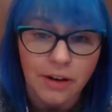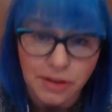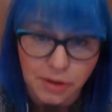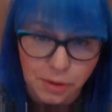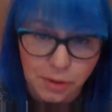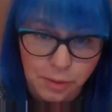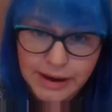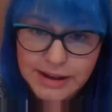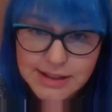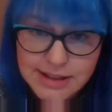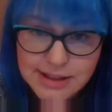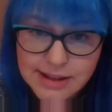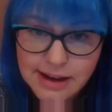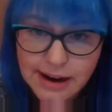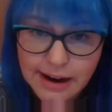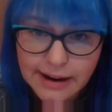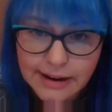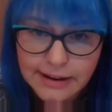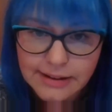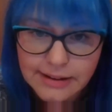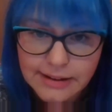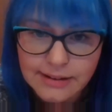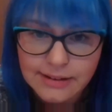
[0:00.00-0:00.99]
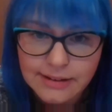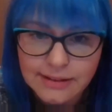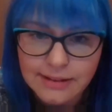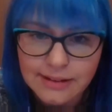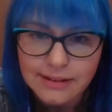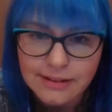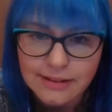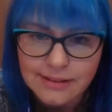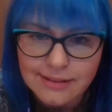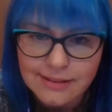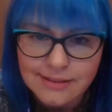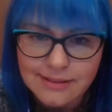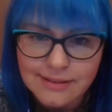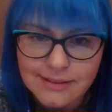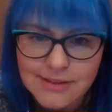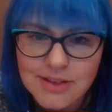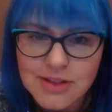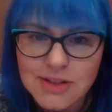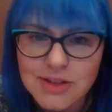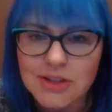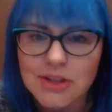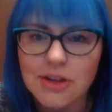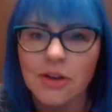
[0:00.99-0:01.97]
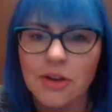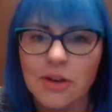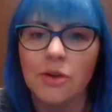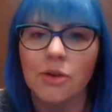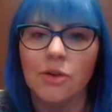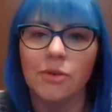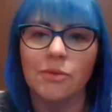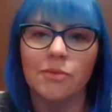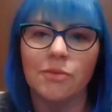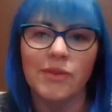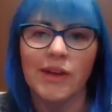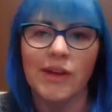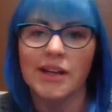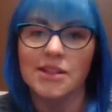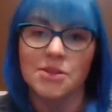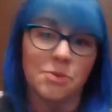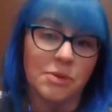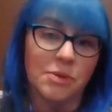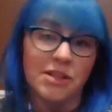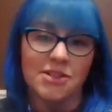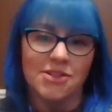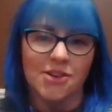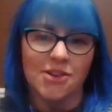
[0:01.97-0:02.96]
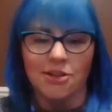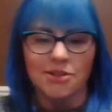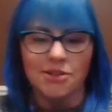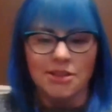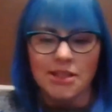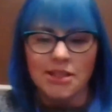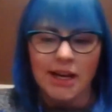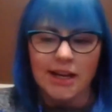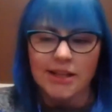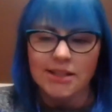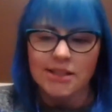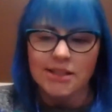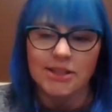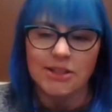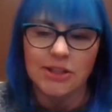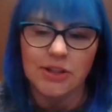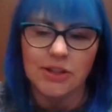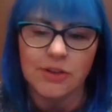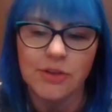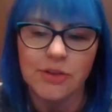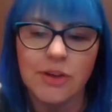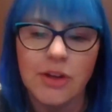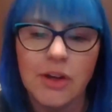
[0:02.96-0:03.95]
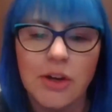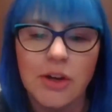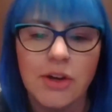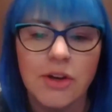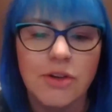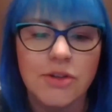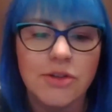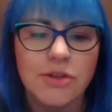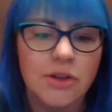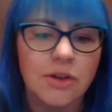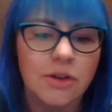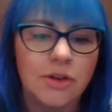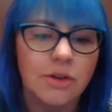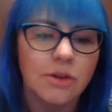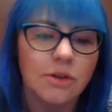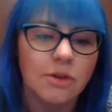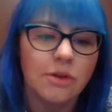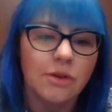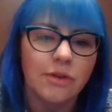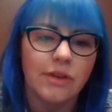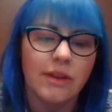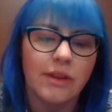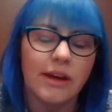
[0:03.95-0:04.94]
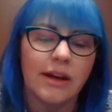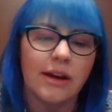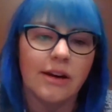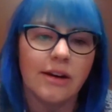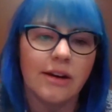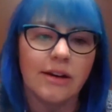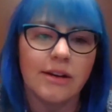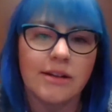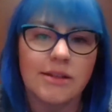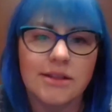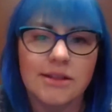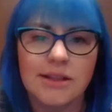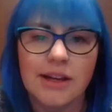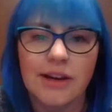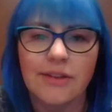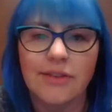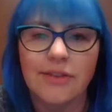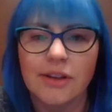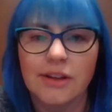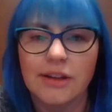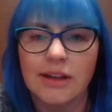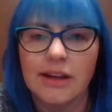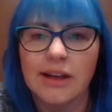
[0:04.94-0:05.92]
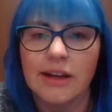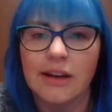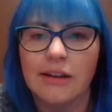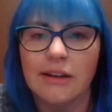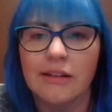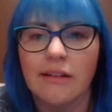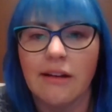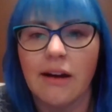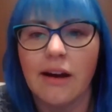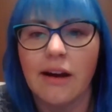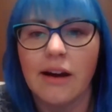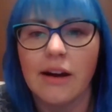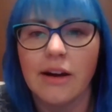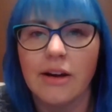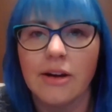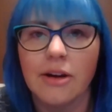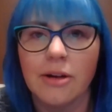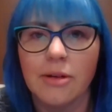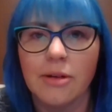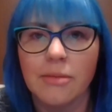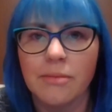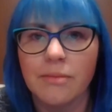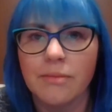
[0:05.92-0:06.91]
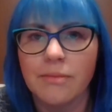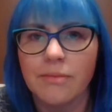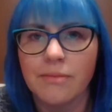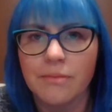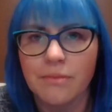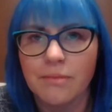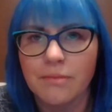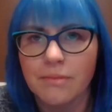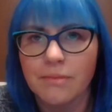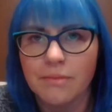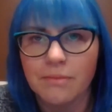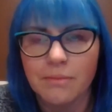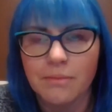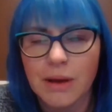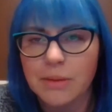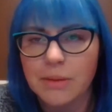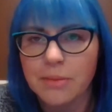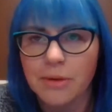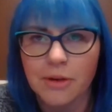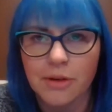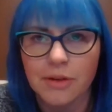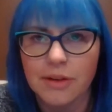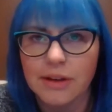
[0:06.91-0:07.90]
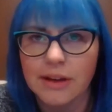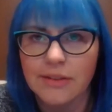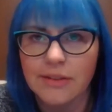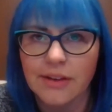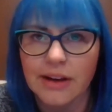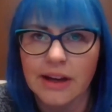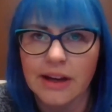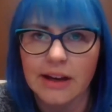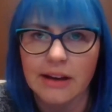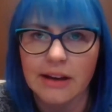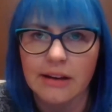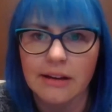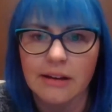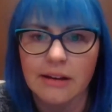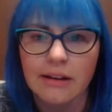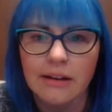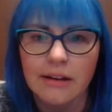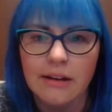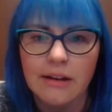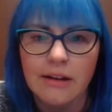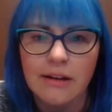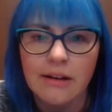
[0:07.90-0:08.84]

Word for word: on the west side. So that's what it's called in Saskatoon. So there's definitely um, people living